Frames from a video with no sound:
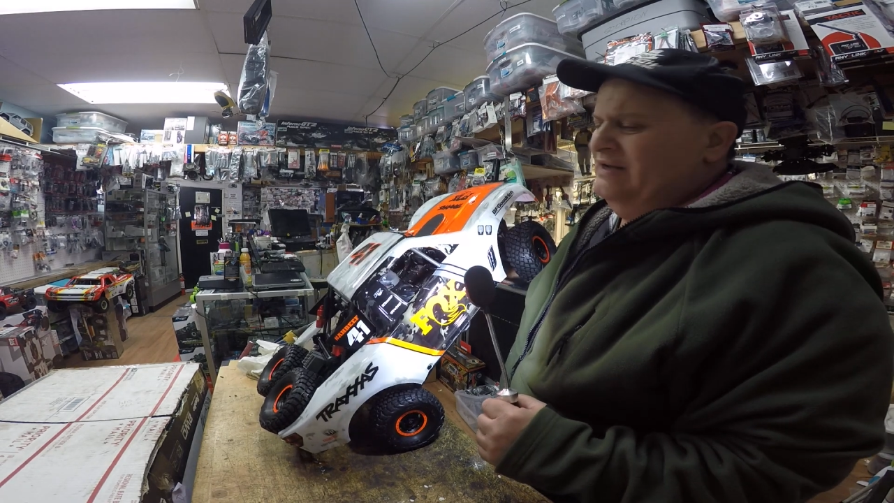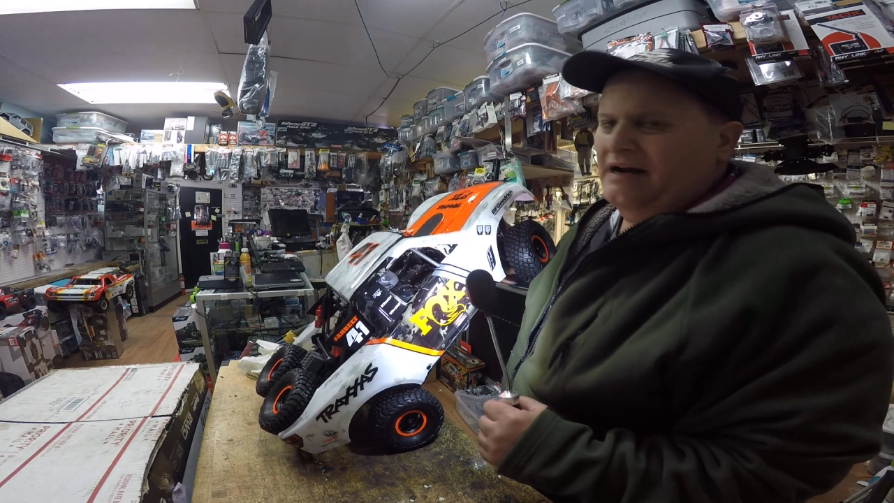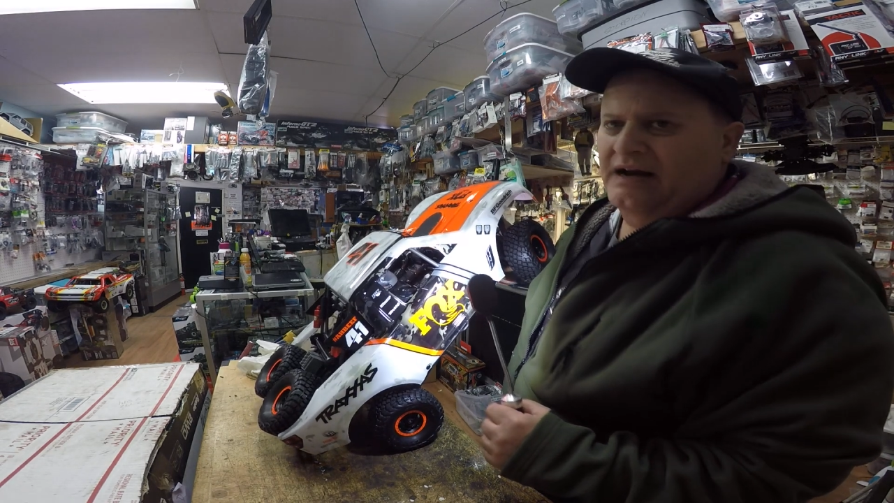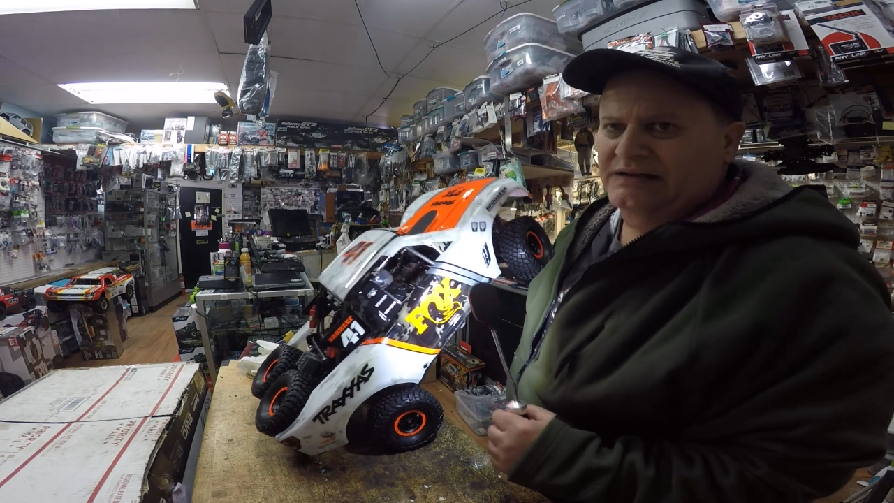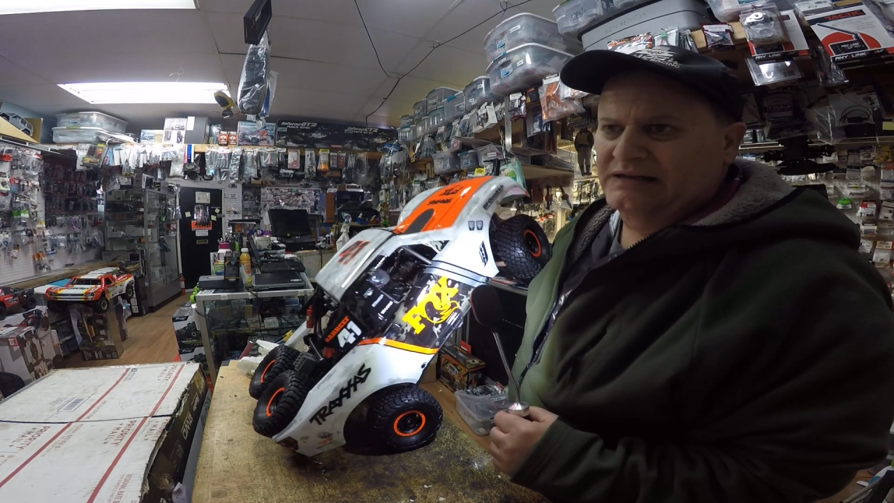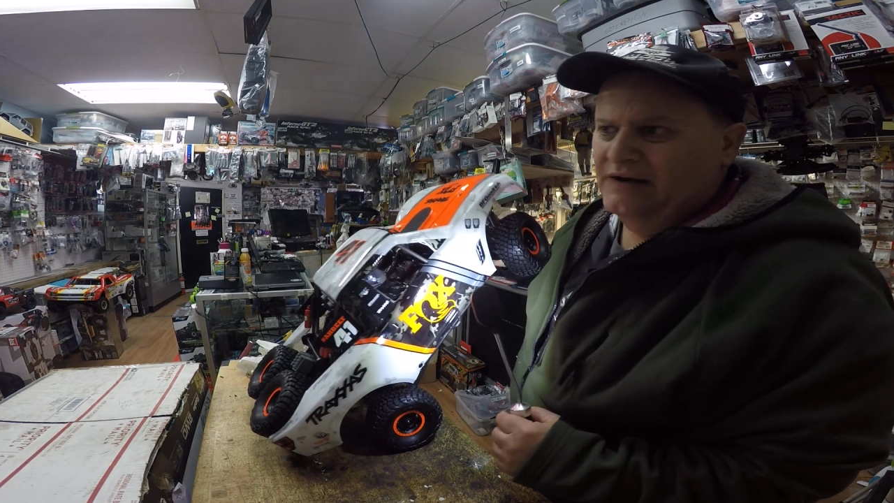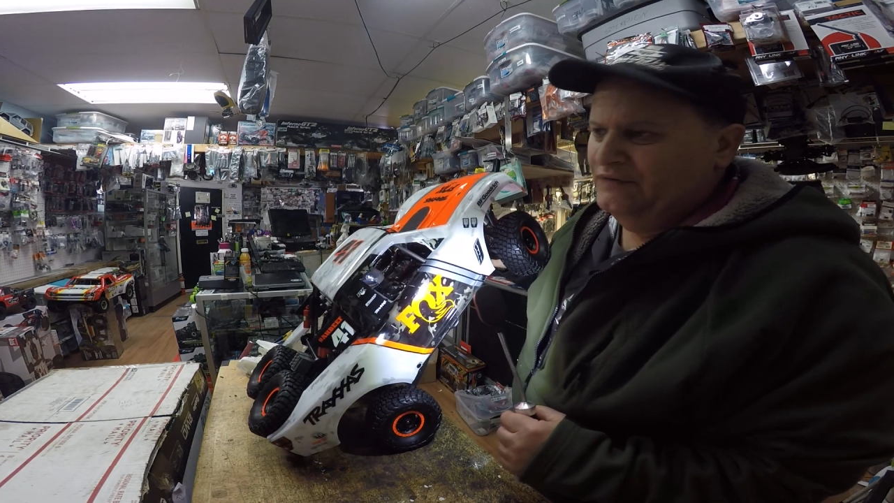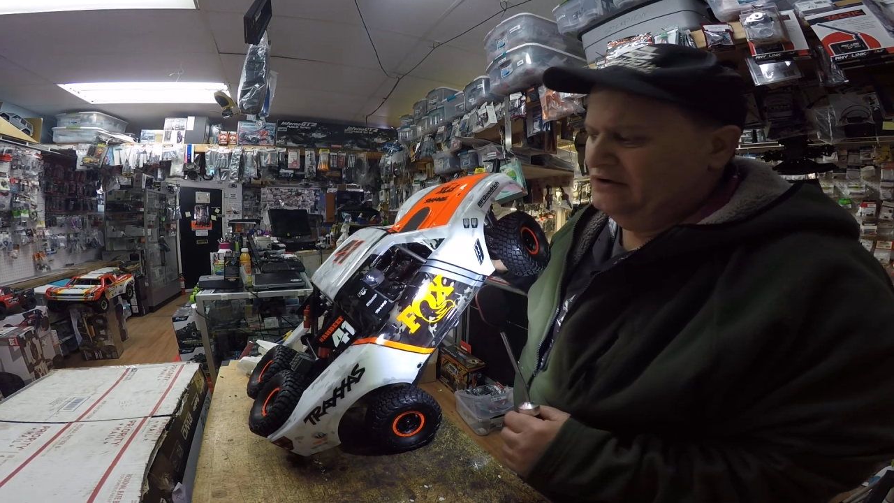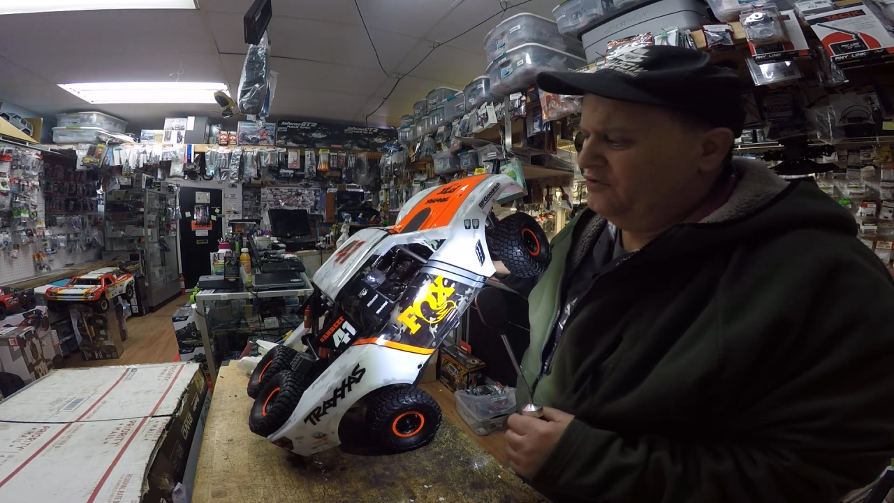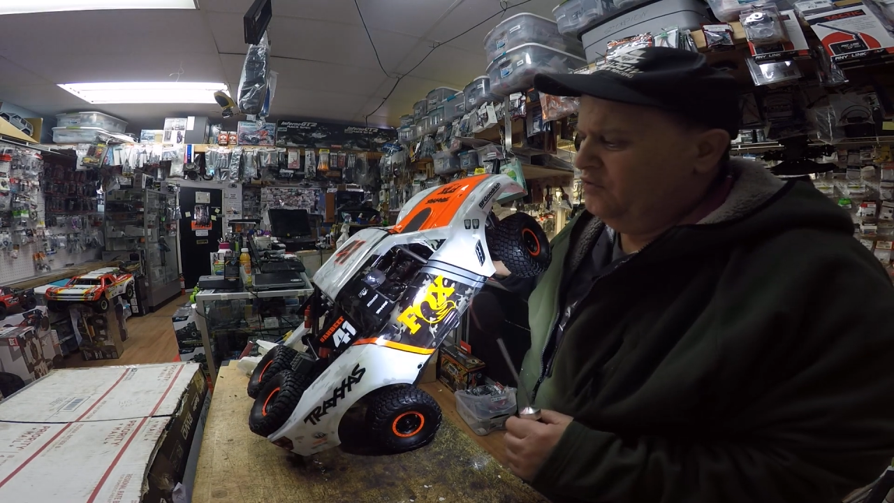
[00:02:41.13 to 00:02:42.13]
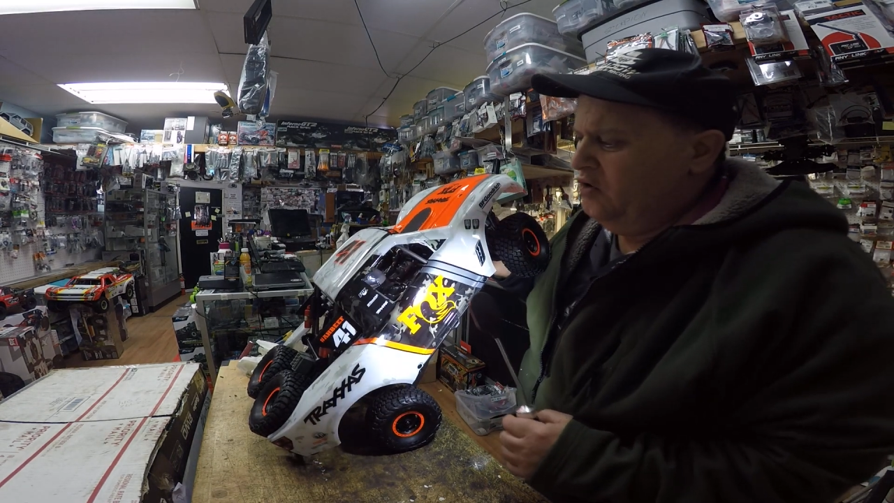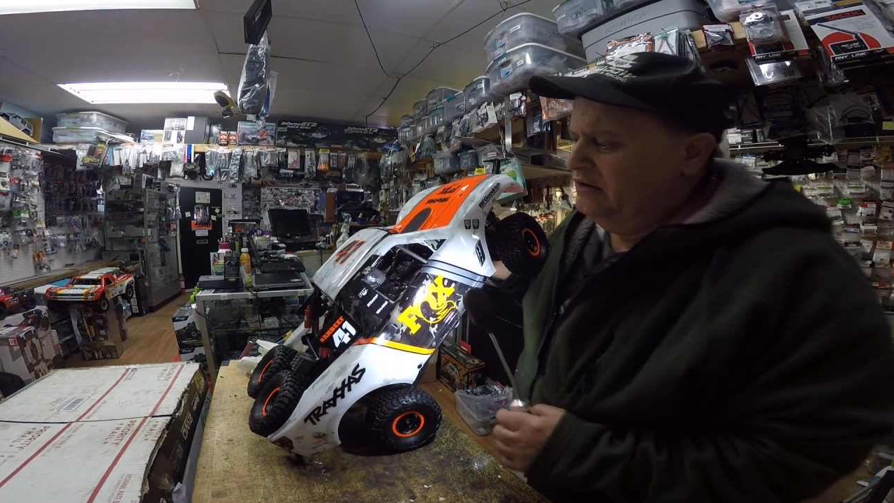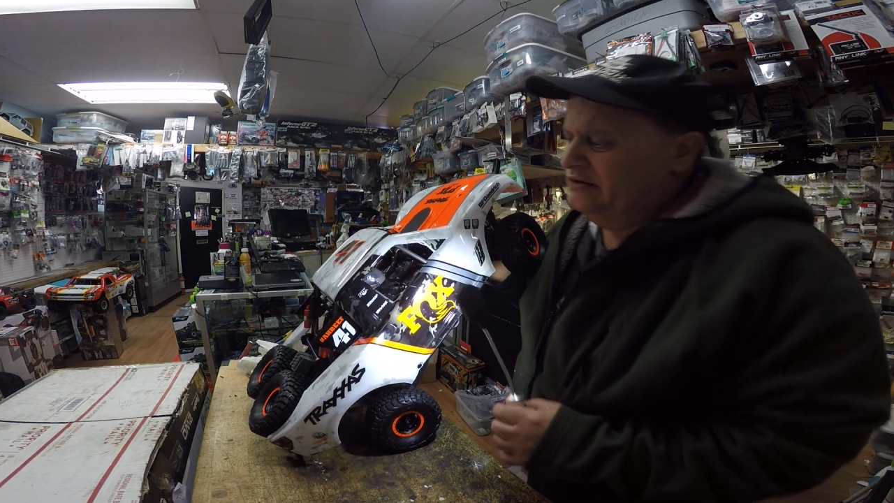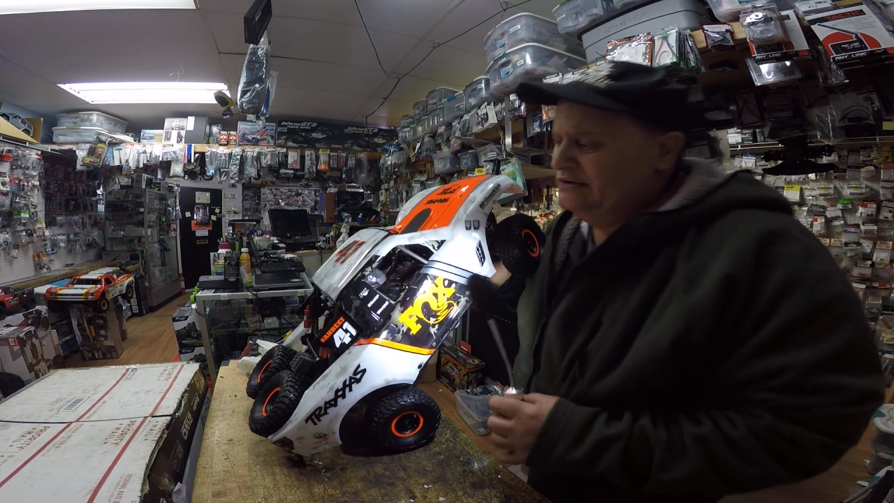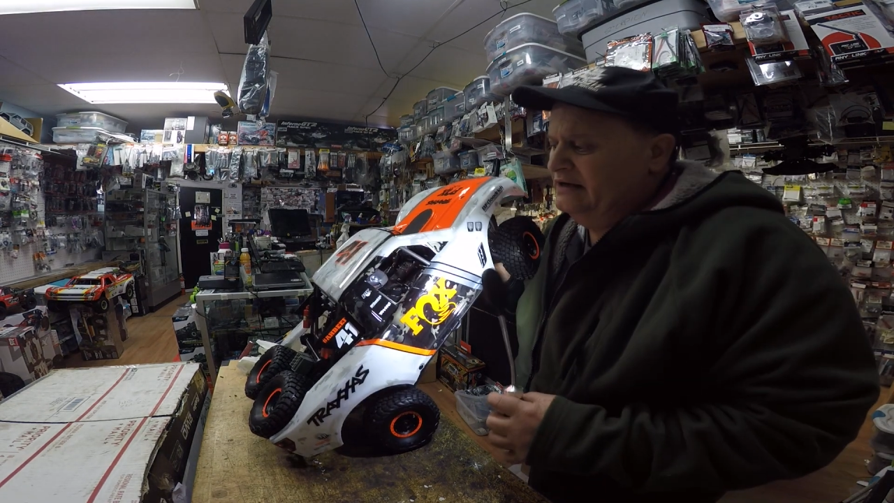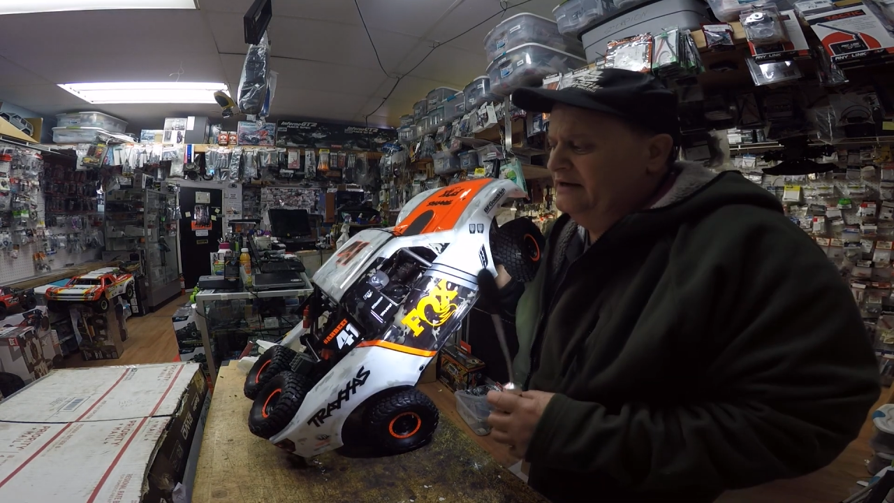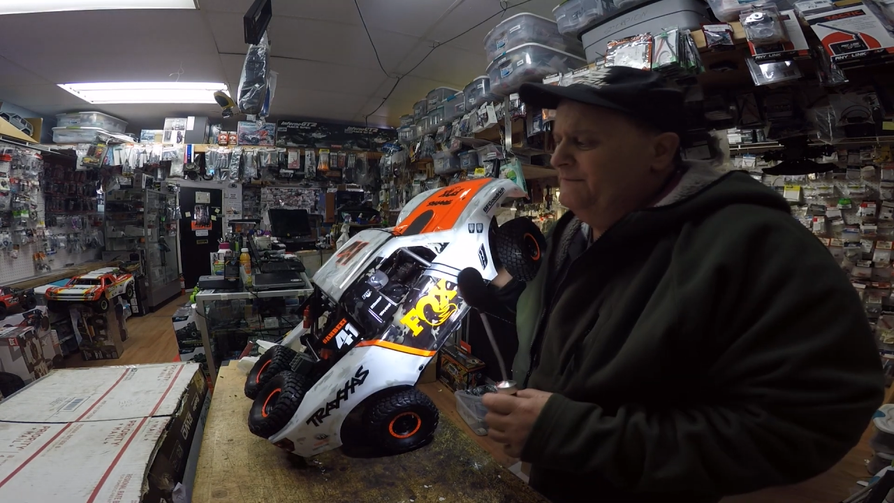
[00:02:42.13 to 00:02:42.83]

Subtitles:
that kind of stuff with the crawlers.